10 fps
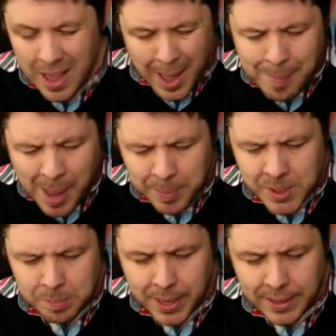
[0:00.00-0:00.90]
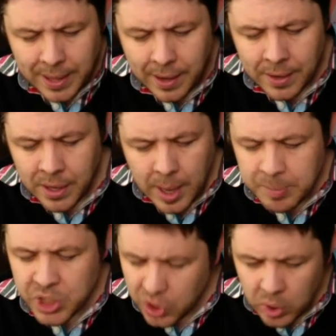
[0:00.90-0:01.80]
I'm happy to pay that. I'm
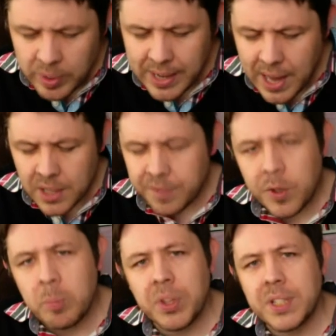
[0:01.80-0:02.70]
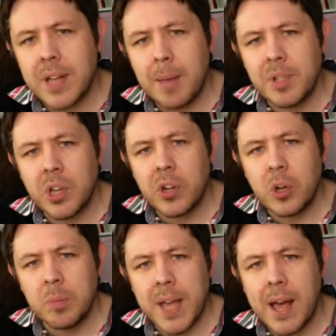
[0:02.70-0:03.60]
sure, again, in a few months' time, it's going to
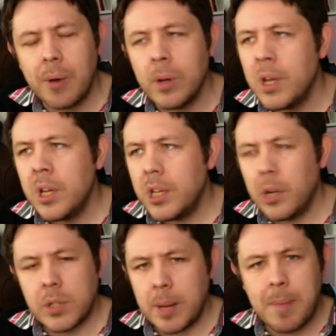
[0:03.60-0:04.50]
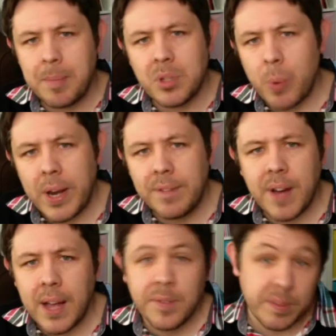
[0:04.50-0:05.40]
come down, to like maybe
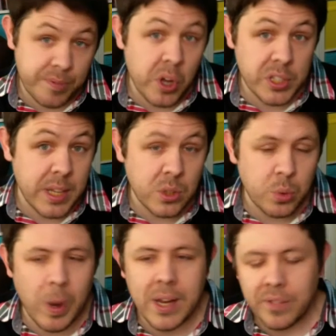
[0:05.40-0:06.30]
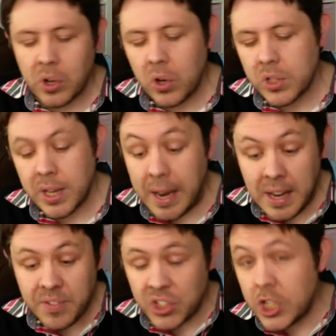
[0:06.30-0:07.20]
25 at first and then 20, of course, and then
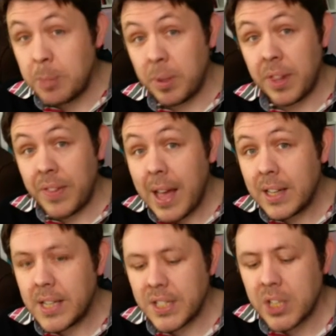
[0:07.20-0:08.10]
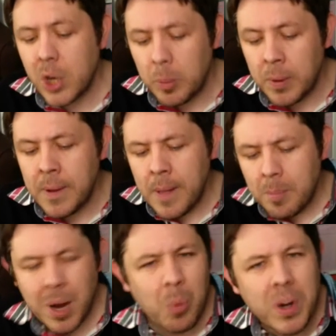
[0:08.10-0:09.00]
even cheaper than that in years to come.
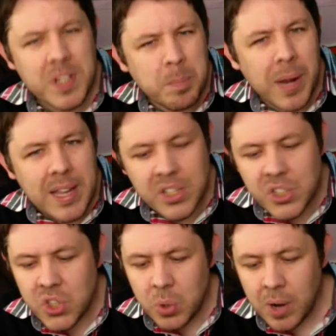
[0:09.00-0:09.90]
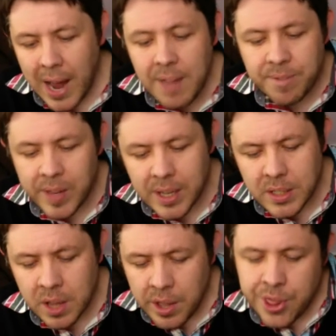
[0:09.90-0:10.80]
But I wanted to play it soon, and I figured
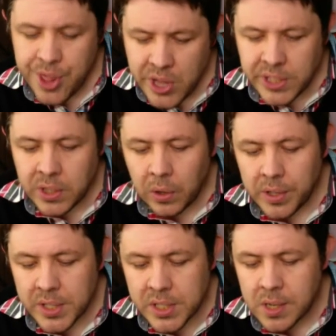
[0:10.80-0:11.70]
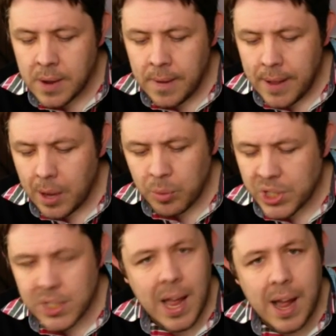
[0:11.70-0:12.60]
$30, which
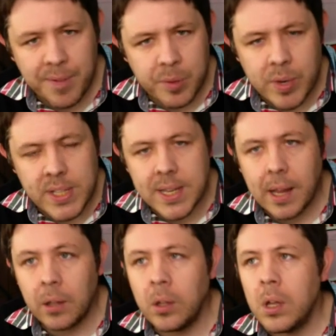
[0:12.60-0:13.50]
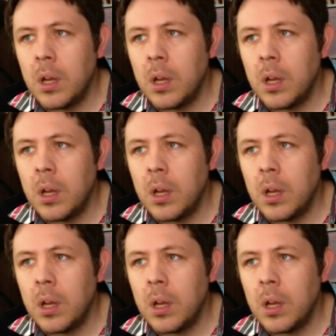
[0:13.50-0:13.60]
is half the retail,